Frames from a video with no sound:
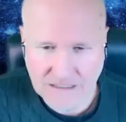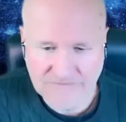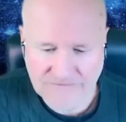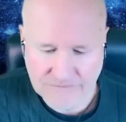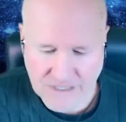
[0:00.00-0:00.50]

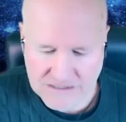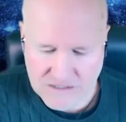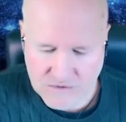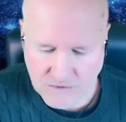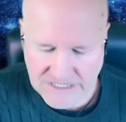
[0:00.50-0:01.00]
from my
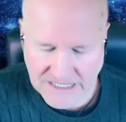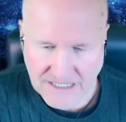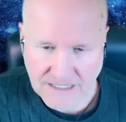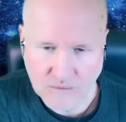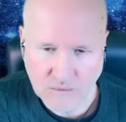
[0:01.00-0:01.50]

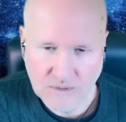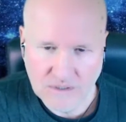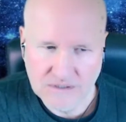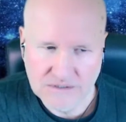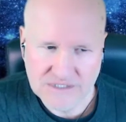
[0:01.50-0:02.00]
daughter
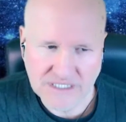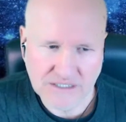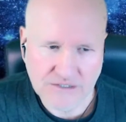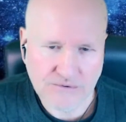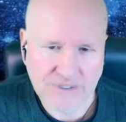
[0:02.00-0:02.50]
was
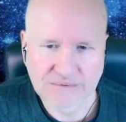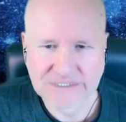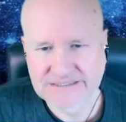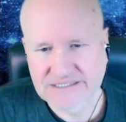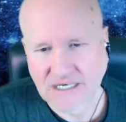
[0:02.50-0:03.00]
incredible
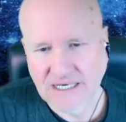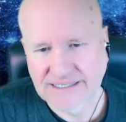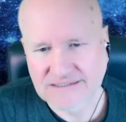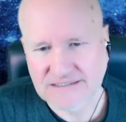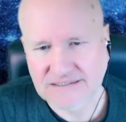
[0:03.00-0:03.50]

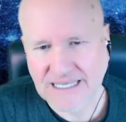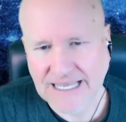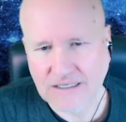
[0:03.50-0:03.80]
insights. And I